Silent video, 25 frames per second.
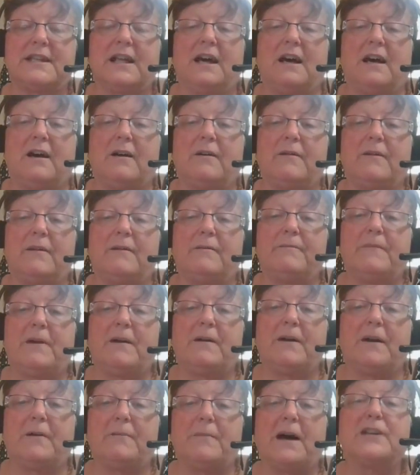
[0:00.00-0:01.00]

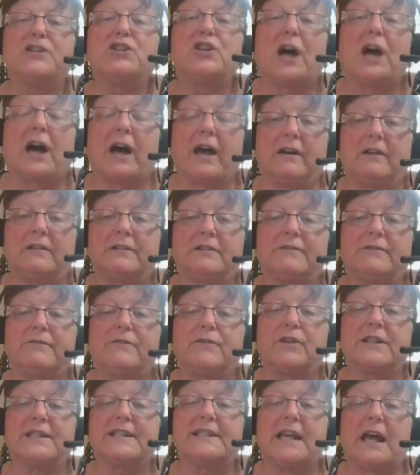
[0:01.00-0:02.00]
a child,
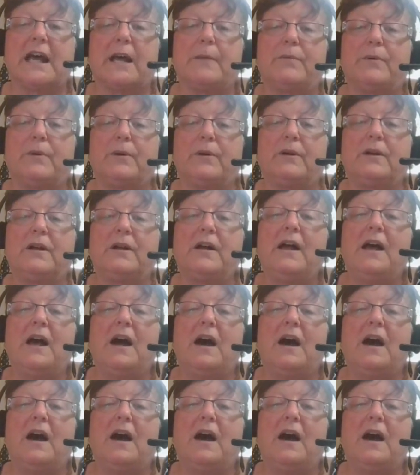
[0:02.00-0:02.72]
for example,